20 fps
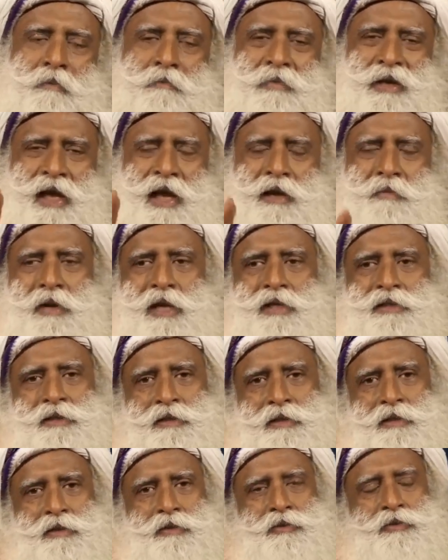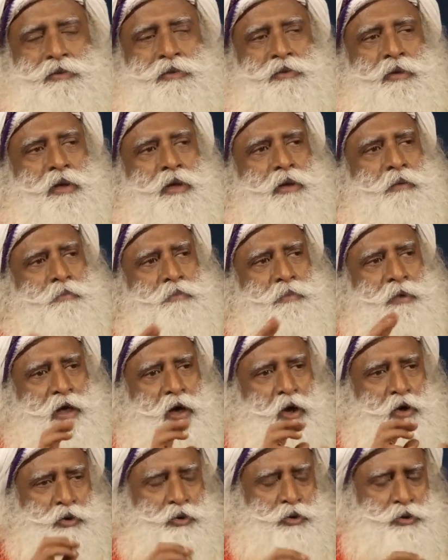But I'm asking you,
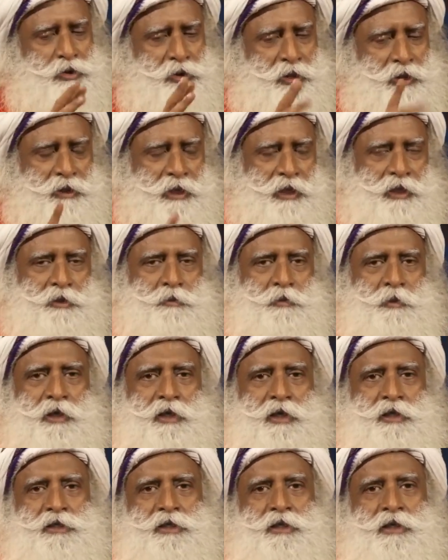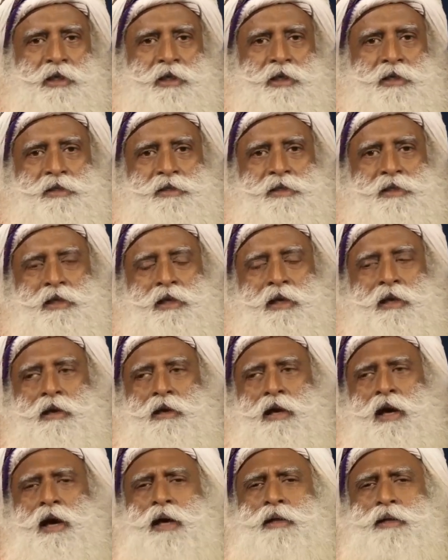usually the explanation is,
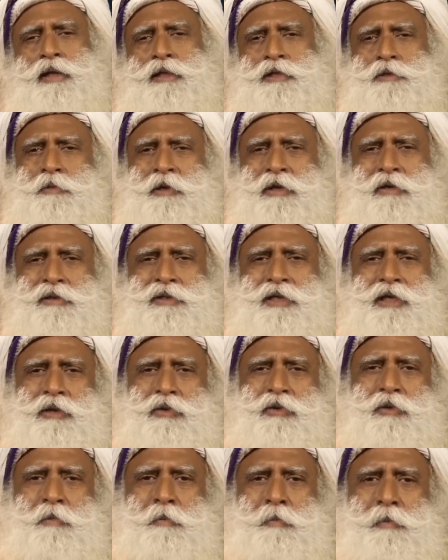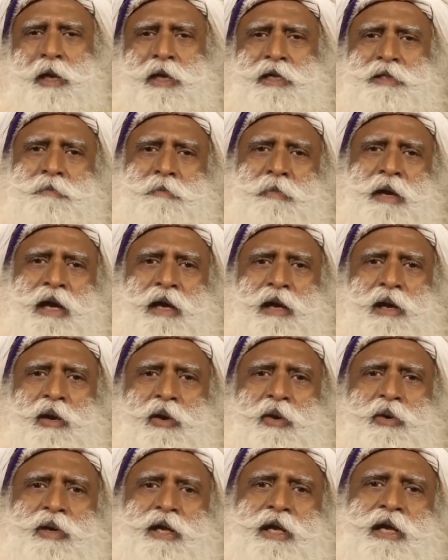that's because he couldn't pay his bank
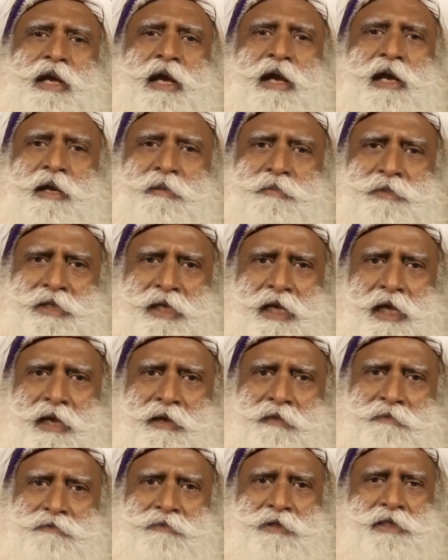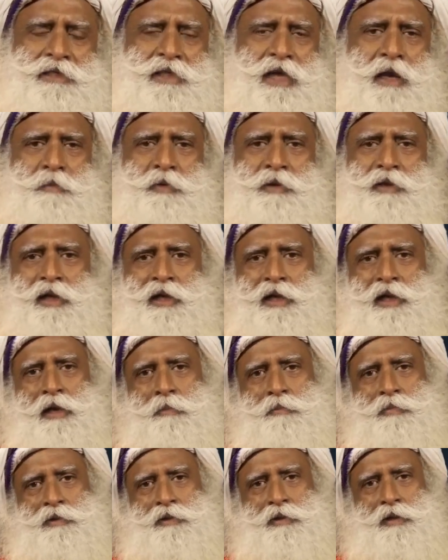loan, he killed himself, this happened, that
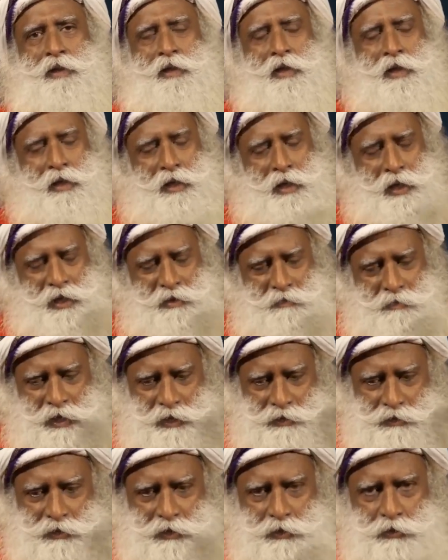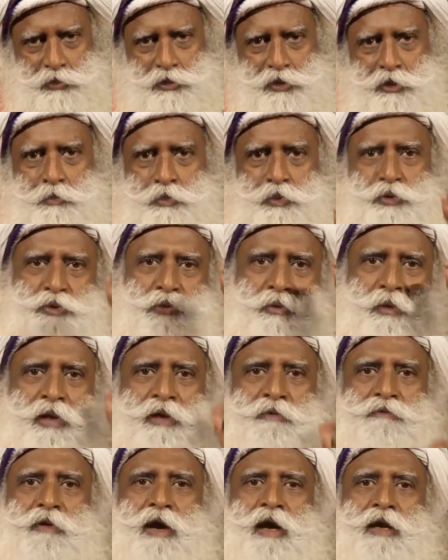happened. I'm asking you, suppose you are
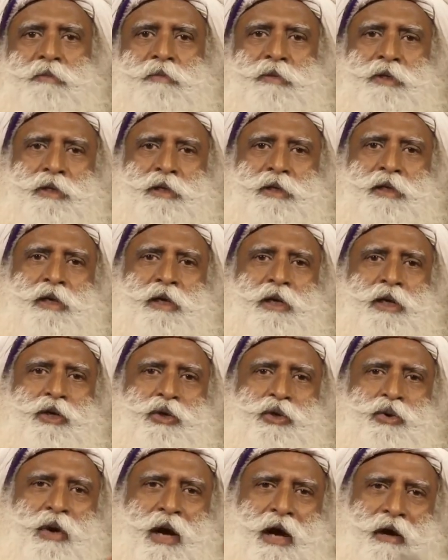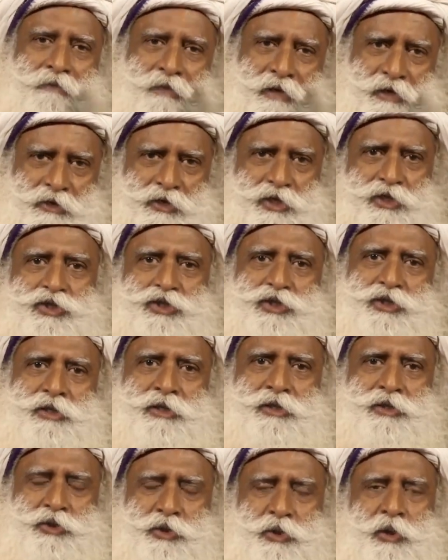a farmer, you have a rich
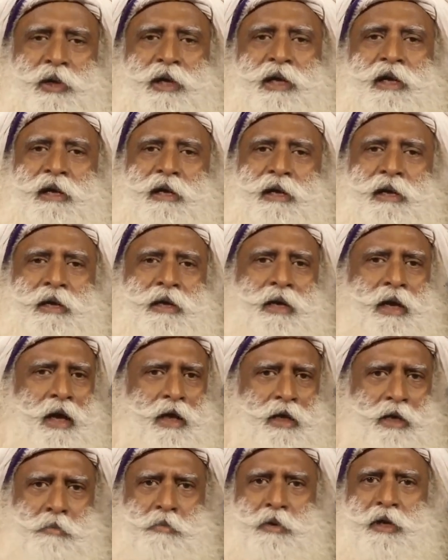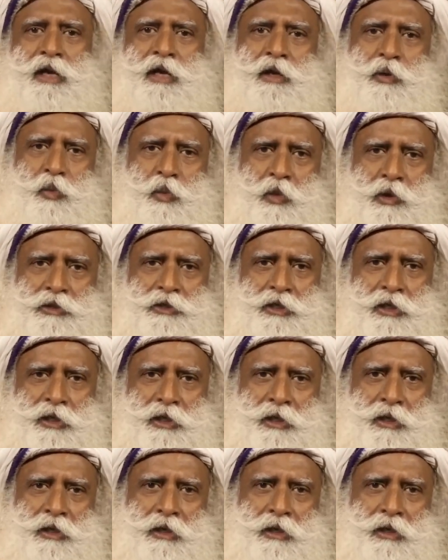soil and abundant water,